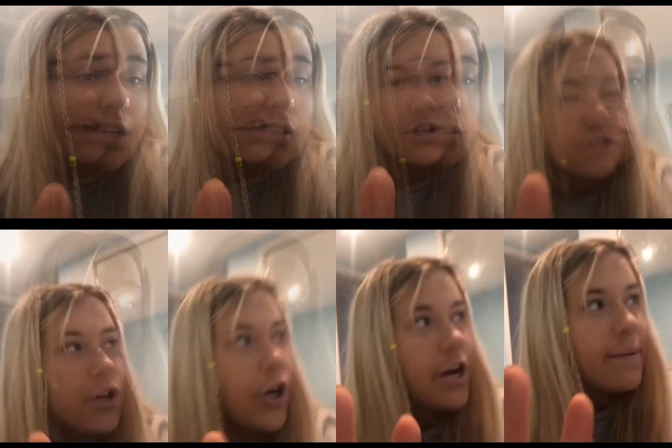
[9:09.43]
so
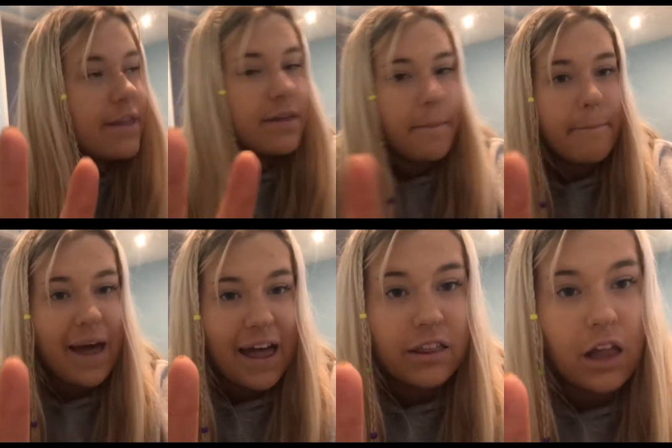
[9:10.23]
sorry about the
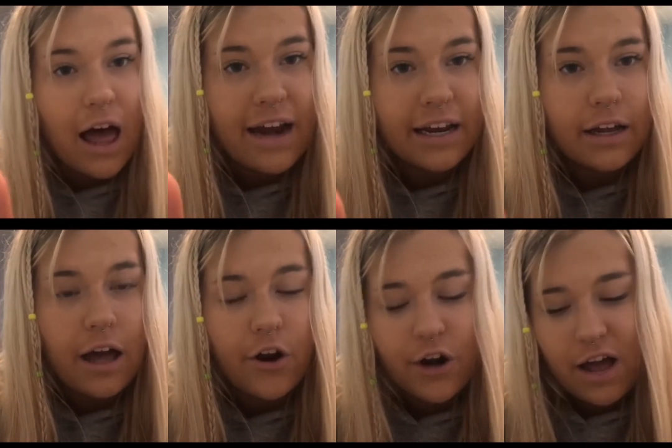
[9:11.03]
bad lighting. I
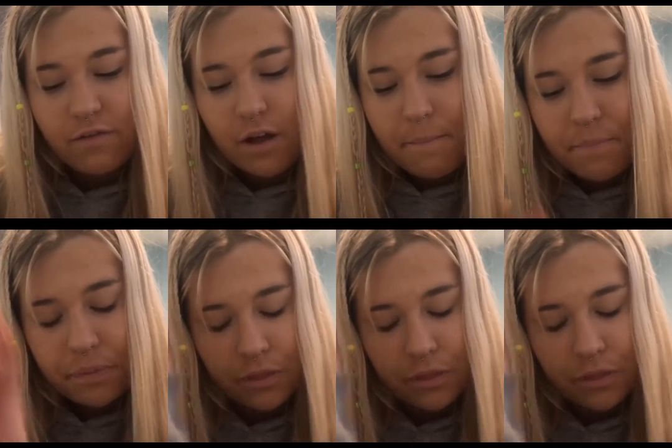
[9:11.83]
don't have, um,